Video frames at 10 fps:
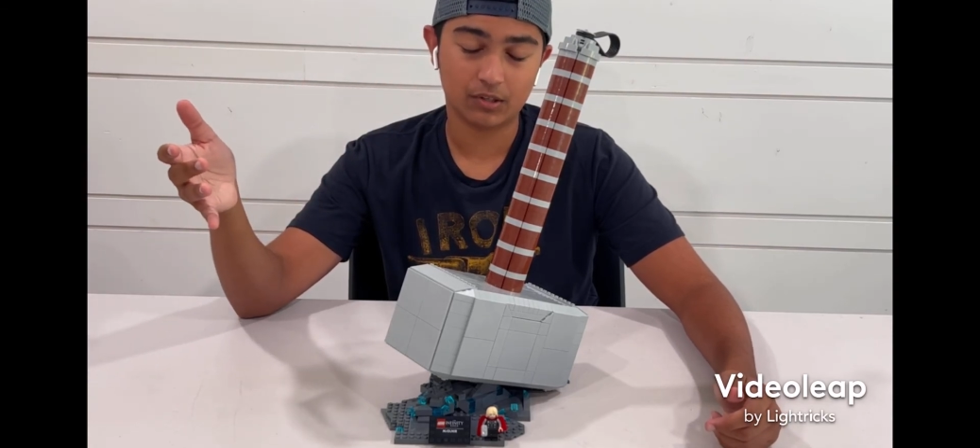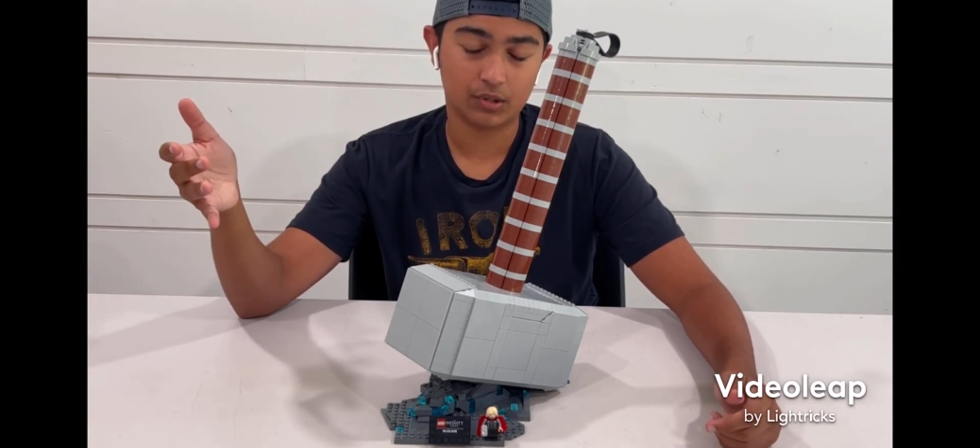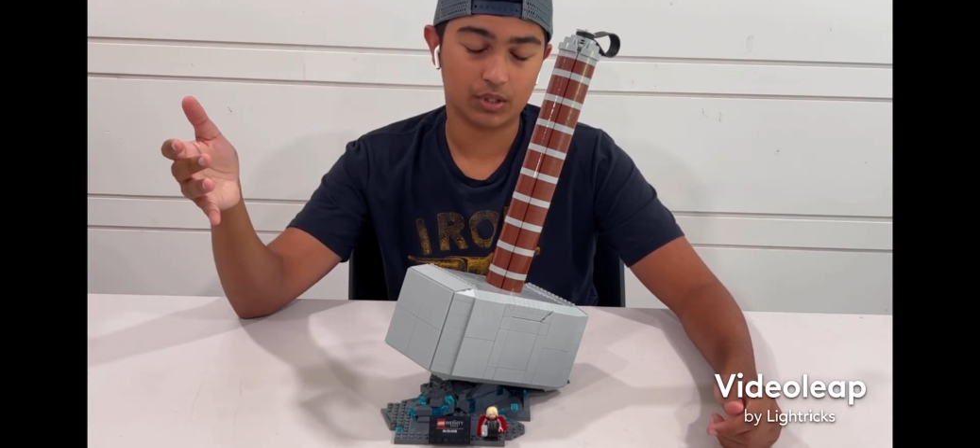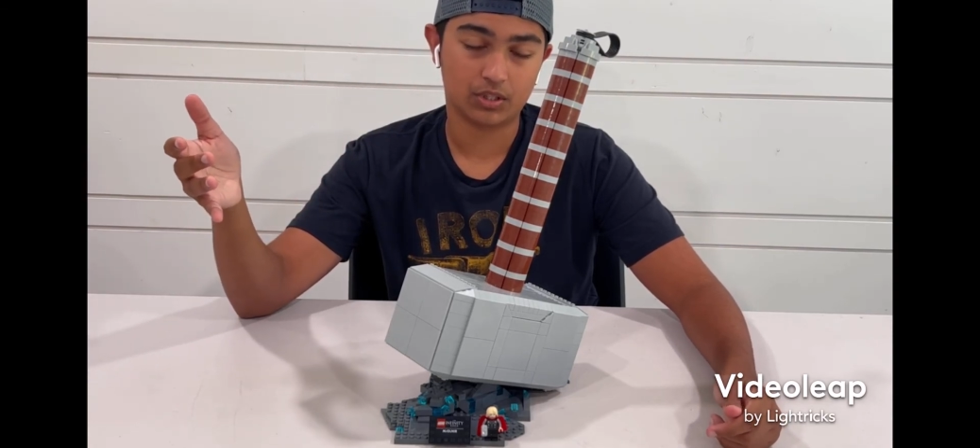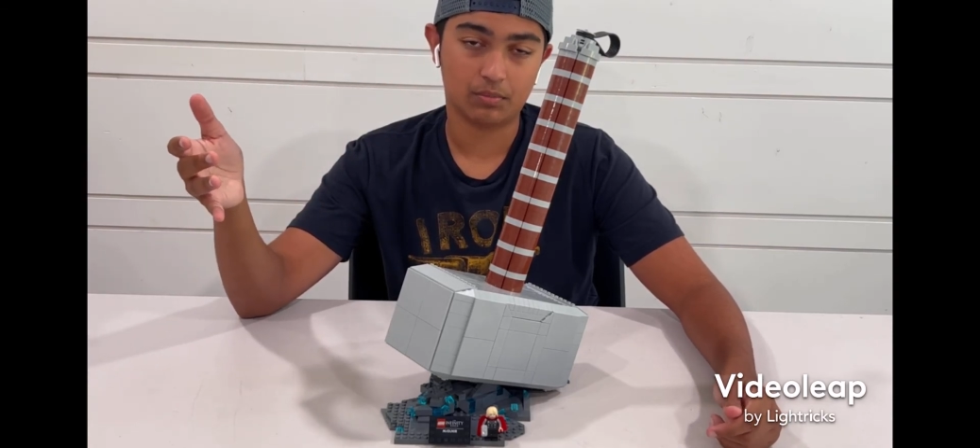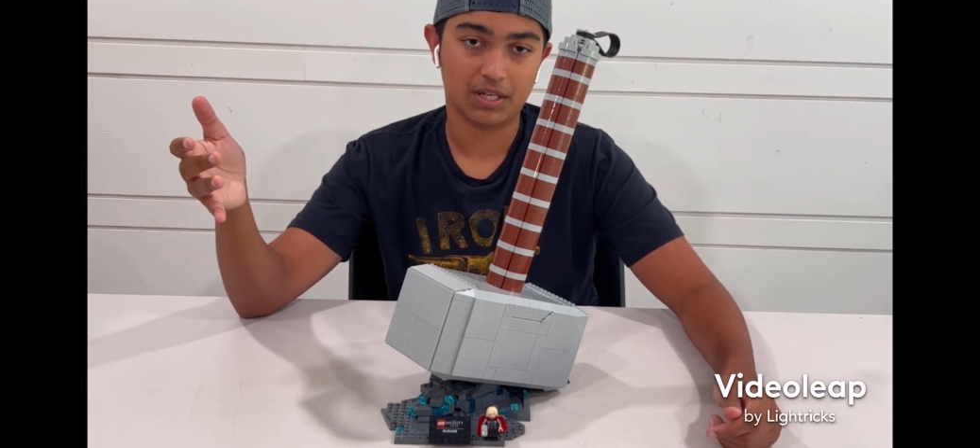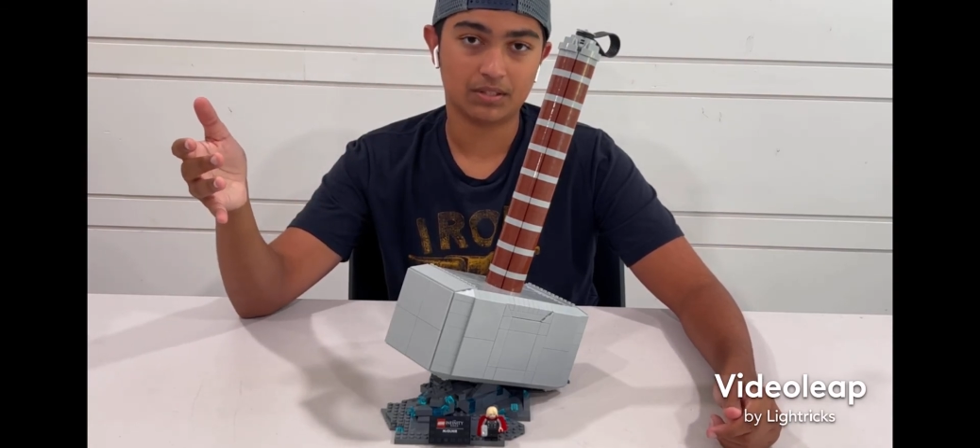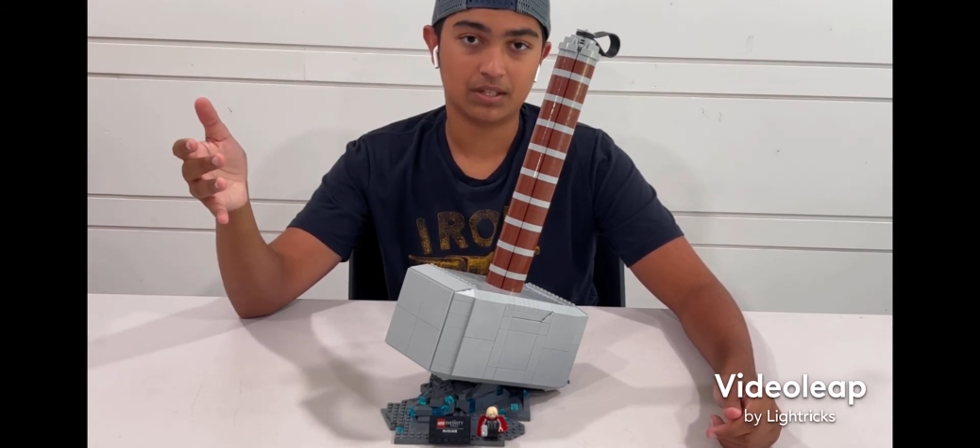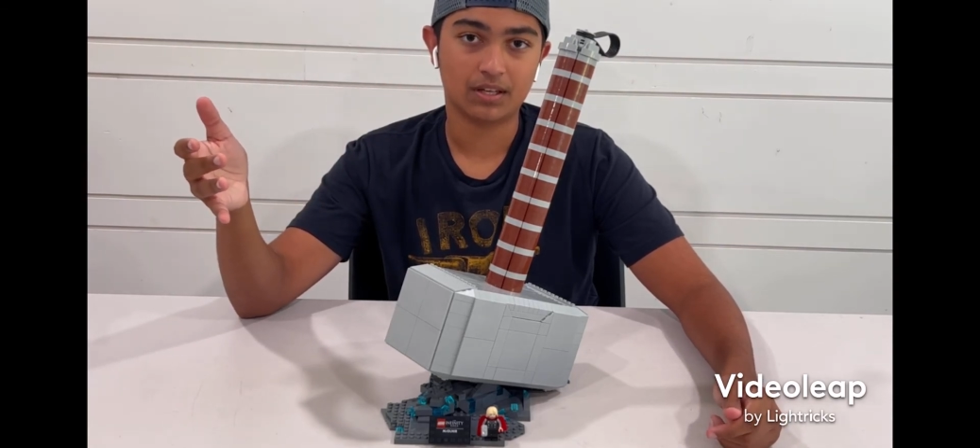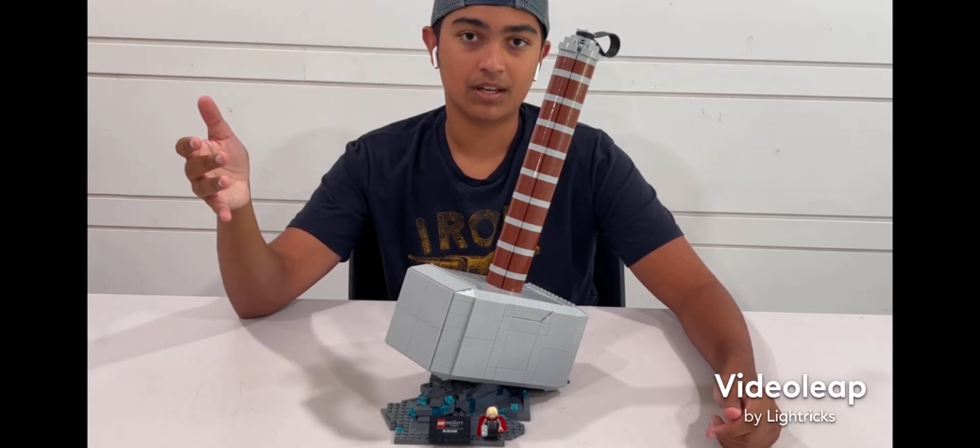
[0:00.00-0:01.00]
looks
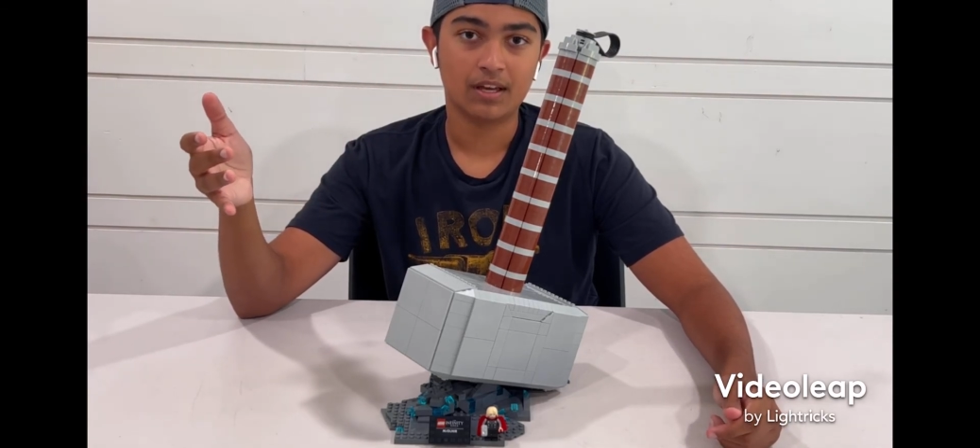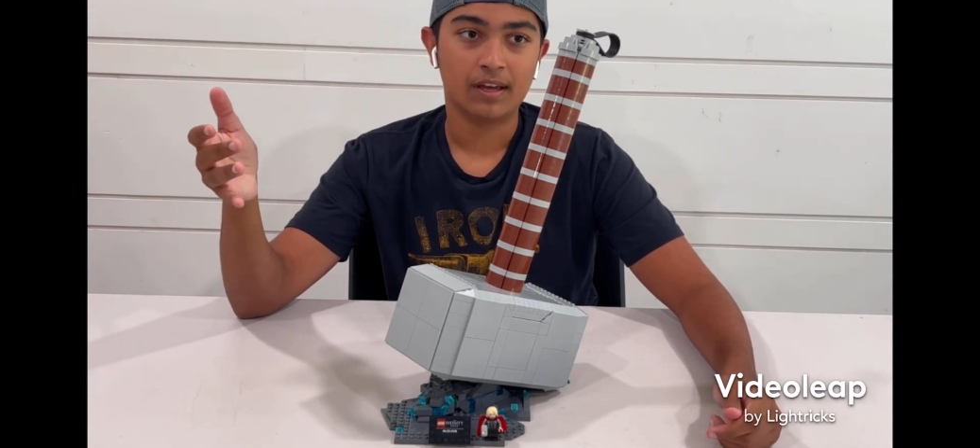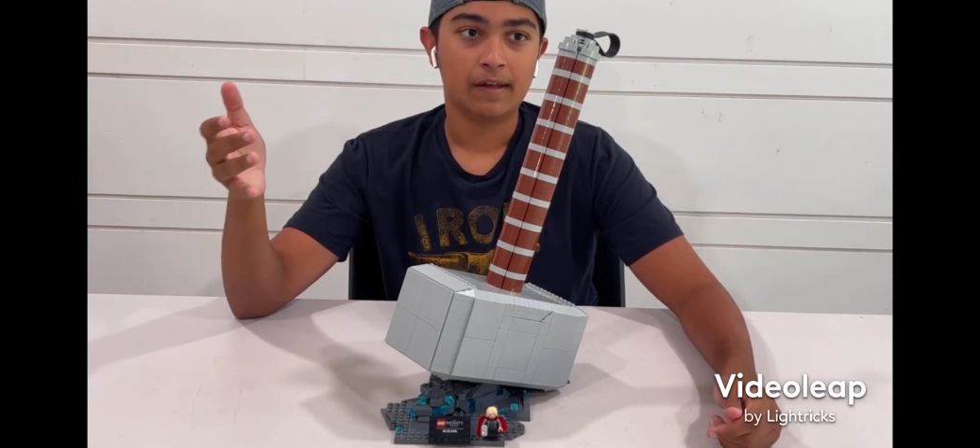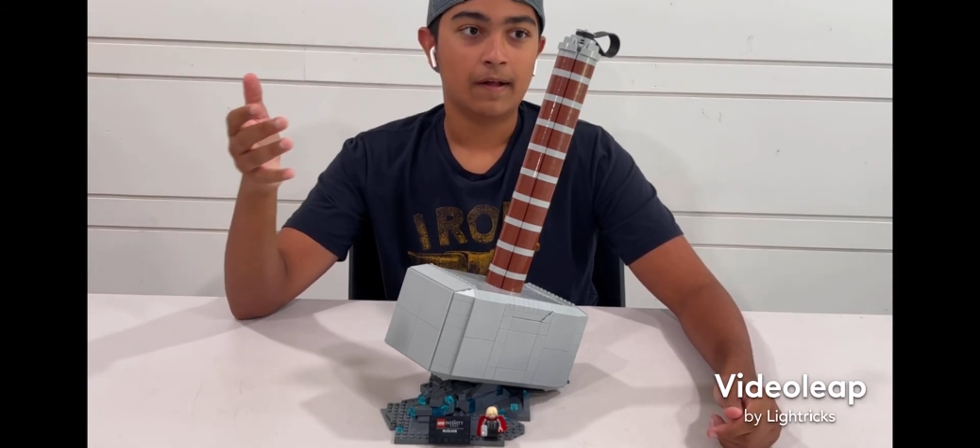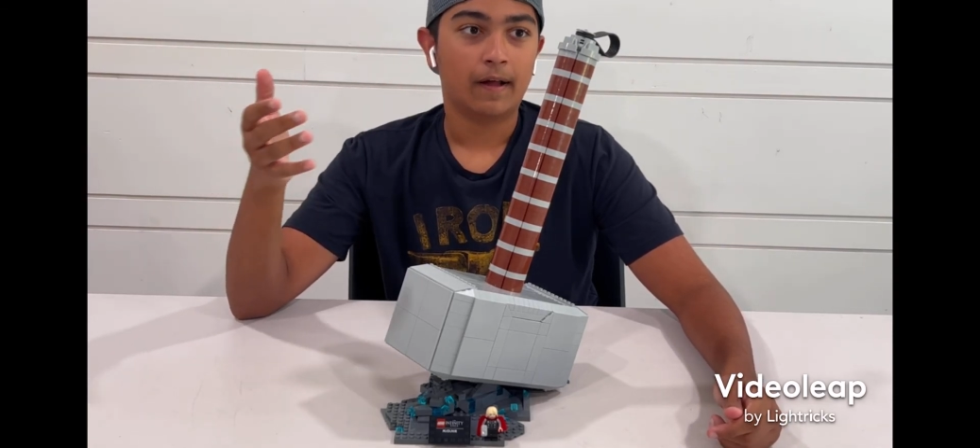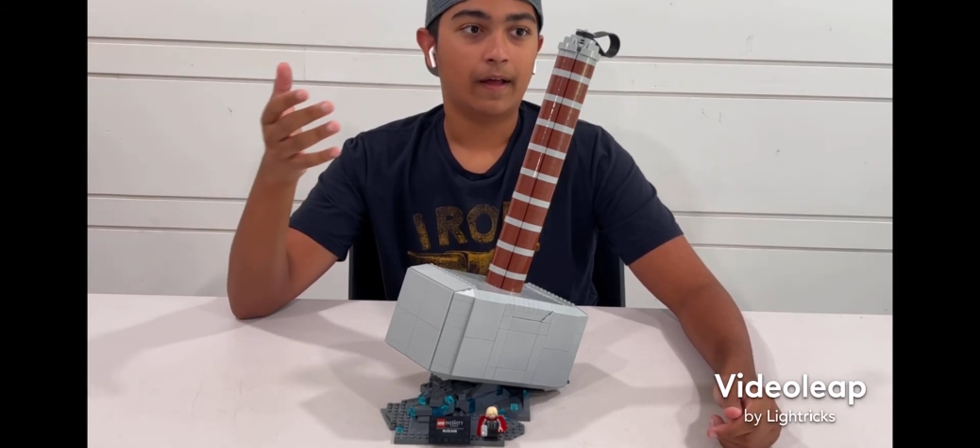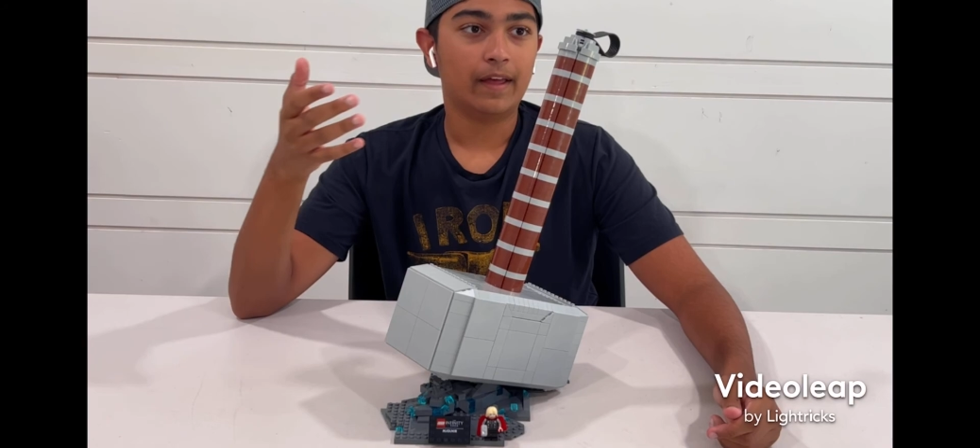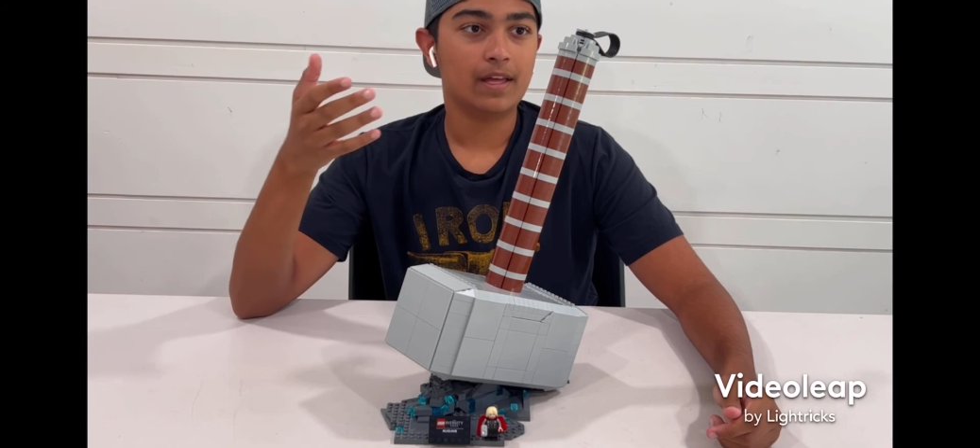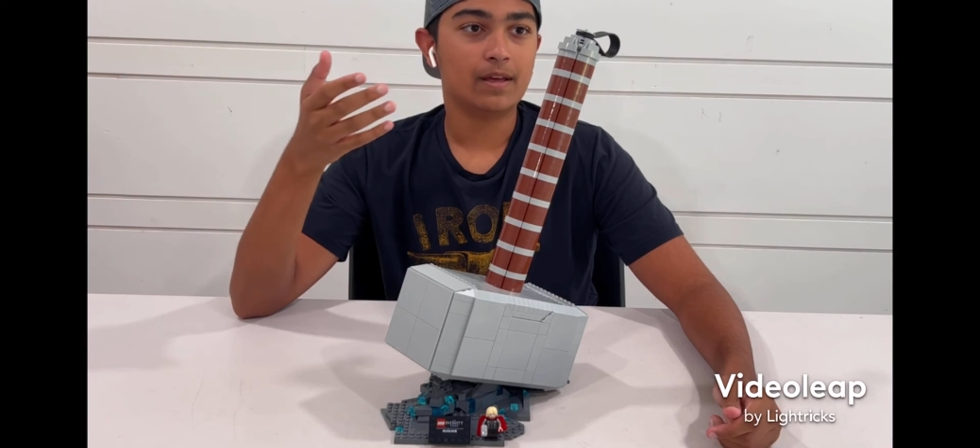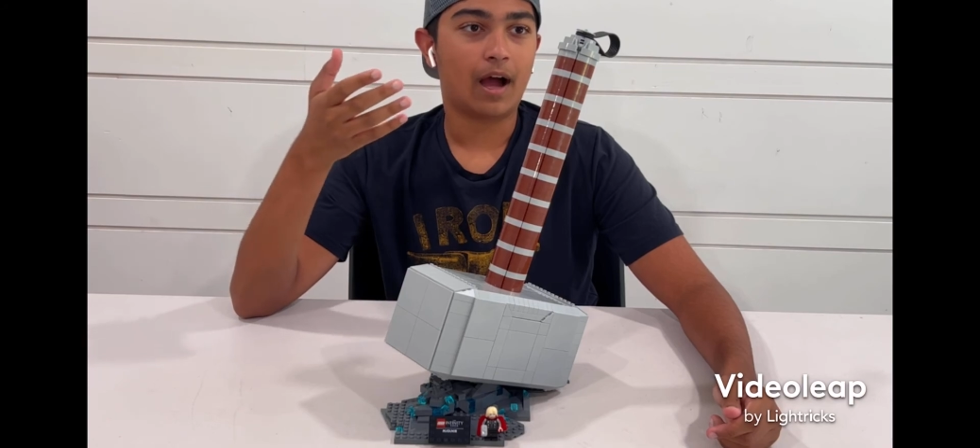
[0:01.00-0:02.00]

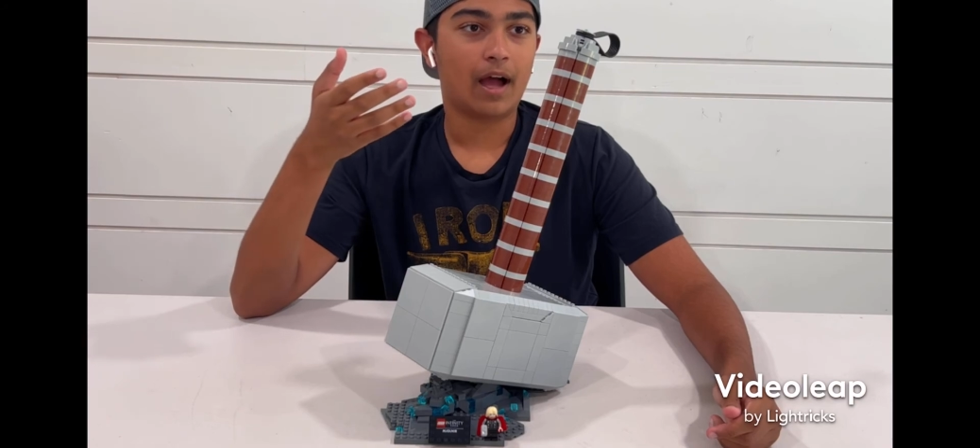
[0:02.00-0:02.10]
amazing.